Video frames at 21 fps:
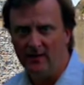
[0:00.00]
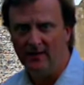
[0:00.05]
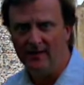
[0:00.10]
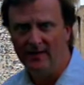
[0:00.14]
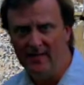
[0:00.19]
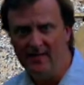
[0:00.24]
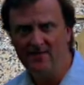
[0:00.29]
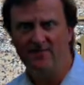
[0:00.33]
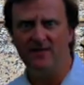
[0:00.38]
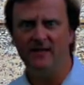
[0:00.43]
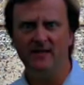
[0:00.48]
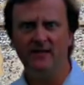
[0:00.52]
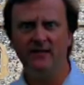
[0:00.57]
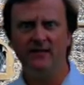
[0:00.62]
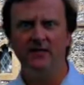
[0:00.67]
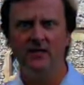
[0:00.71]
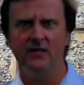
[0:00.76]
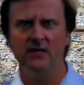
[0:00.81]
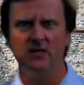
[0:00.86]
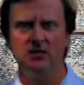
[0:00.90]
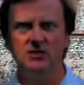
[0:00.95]

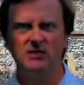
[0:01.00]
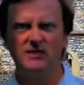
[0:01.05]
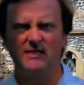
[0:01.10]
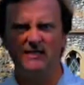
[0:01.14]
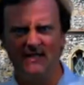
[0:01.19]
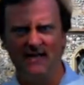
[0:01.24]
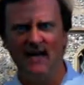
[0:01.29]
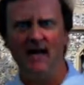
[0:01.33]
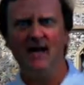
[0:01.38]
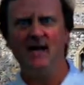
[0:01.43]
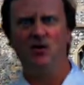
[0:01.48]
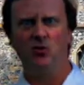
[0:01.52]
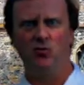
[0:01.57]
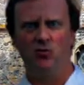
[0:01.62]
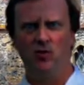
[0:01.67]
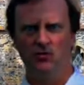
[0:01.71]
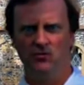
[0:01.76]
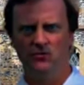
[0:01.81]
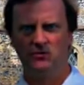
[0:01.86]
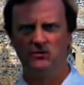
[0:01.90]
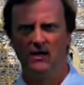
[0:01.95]
living
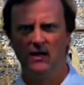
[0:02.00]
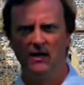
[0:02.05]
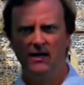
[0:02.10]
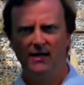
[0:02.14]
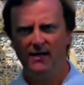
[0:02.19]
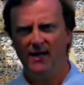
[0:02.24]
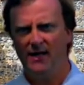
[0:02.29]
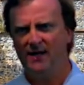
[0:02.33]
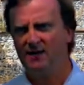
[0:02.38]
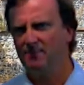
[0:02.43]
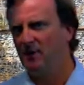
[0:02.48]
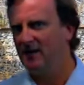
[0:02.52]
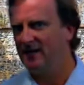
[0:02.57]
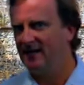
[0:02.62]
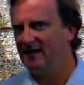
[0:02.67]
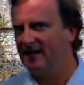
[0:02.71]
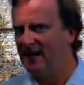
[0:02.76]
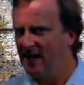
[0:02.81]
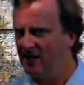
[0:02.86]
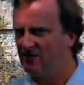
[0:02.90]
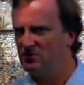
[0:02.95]
scarecrows, led by
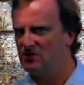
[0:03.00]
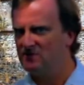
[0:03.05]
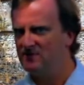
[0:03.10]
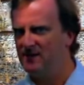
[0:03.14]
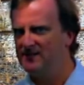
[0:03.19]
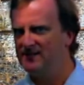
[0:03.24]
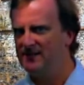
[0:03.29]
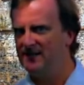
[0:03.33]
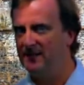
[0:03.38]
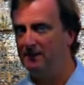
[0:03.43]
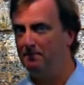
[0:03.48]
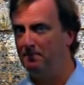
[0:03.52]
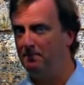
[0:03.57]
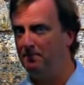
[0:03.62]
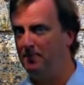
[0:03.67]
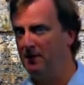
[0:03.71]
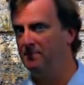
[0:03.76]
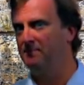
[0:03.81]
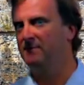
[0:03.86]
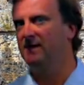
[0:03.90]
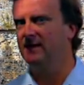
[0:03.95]
the charismatic
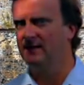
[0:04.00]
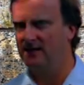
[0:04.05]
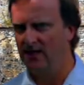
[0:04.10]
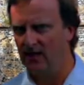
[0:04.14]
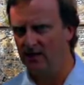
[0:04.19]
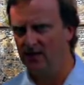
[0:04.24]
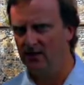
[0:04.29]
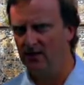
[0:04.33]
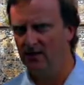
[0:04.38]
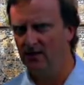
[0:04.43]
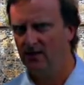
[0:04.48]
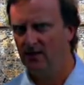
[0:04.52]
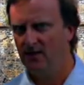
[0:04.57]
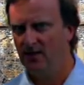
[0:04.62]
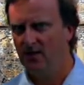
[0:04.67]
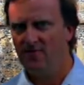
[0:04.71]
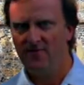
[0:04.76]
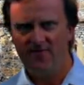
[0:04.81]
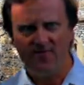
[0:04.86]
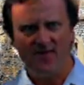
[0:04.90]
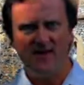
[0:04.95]
Pumpkinhead.
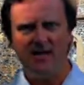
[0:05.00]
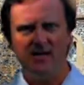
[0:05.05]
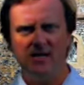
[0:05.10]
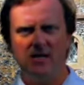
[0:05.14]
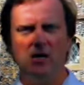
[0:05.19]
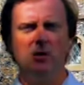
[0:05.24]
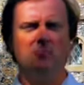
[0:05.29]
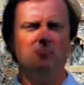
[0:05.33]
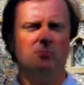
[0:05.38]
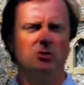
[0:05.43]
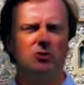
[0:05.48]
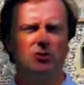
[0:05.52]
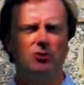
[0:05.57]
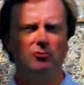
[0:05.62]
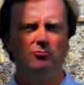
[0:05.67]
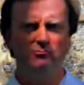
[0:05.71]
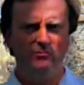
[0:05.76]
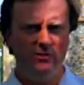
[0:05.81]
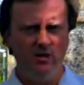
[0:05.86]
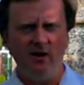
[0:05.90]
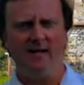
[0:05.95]
Faye must
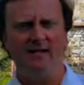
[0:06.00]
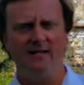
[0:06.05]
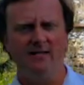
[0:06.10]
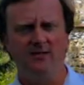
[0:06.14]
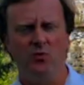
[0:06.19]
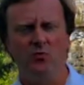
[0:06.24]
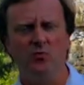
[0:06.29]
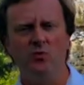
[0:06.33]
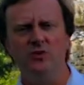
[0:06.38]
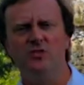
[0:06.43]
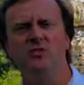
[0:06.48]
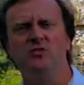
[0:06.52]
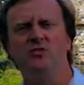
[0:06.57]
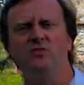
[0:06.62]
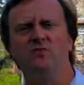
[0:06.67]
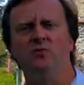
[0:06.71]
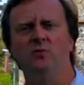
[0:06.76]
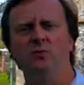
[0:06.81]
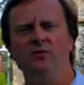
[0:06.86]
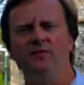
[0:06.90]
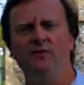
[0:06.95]
unite the Witches
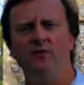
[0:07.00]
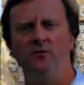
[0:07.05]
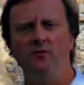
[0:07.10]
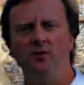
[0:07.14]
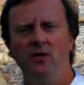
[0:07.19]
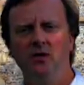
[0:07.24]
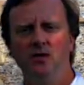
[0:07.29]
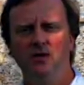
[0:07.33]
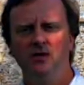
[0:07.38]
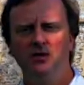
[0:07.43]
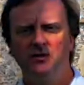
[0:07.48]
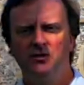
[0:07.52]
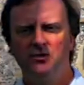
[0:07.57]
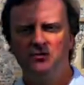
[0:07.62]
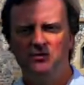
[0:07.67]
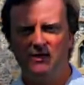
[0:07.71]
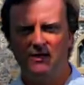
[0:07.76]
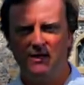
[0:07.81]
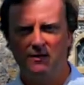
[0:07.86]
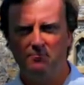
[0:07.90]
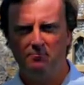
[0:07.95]
of Woodville
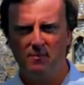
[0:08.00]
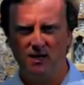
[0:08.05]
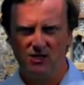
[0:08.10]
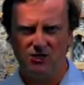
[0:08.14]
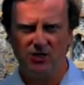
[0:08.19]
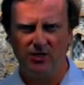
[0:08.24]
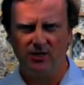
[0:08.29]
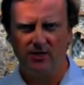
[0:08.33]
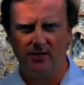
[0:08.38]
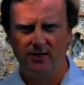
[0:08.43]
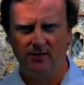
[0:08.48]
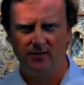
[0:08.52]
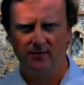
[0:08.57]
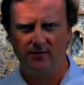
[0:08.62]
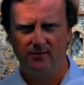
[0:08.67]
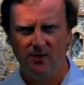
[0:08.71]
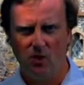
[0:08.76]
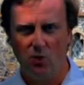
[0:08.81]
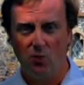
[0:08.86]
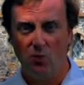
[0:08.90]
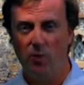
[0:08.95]
using her magic,
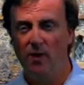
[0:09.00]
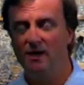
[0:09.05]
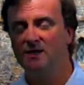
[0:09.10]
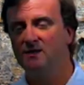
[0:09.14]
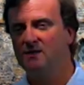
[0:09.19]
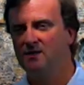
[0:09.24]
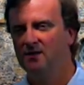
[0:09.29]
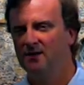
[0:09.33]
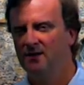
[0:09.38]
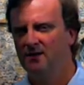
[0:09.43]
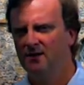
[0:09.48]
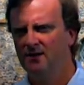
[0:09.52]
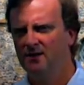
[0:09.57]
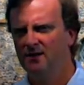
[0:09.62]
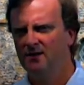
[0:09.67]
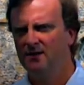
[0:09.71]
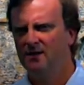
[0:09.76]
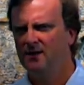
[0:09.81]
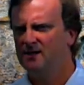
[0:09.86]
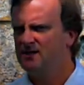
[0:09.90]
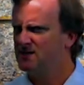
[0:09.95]
her wits,
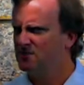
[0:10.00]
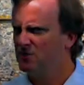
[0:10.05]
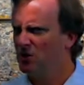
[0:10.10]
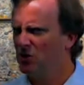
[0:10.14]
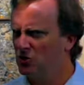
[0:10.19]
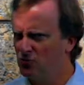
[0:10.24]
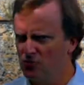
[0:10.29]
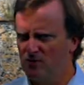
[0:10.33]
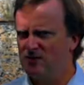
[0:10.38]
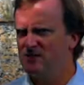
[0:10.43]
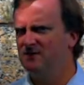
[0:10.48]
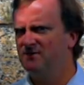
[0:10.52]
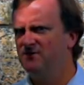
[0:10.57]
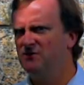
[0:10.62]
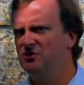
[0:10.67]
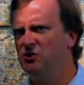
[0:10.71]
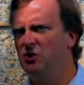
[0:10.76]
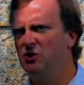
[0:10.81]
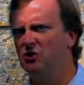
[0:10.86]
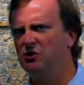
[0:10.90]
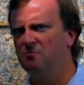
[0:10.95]
and some aggressive
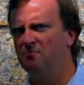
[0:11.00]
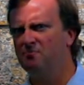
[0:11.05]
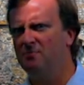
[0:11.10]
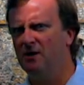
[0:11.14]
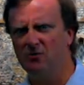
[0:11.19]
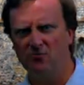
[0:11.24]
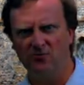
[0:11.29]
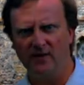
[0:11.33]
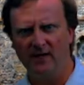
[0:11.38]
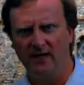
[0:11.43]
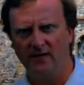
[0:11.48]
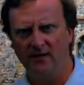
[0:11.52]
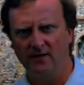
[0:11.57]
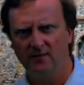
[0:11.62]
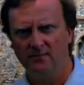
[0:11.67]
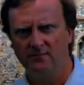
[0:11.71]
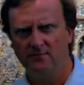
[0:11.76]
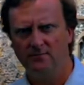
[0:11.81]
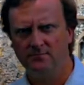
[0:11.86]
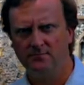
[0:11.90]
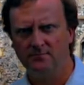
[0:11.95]
church bell ringing.
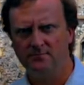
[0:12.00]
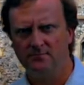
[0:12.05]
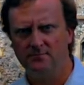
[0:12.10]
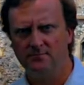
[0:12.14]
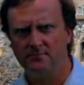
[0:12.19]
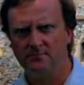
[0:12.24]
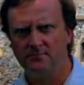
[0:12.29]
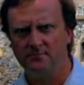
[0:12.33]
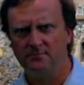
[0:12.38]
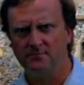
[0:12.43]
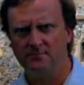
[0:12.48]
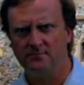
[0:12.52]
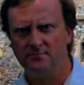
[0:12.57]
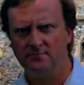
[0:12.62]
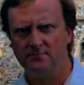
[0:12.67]
The witches will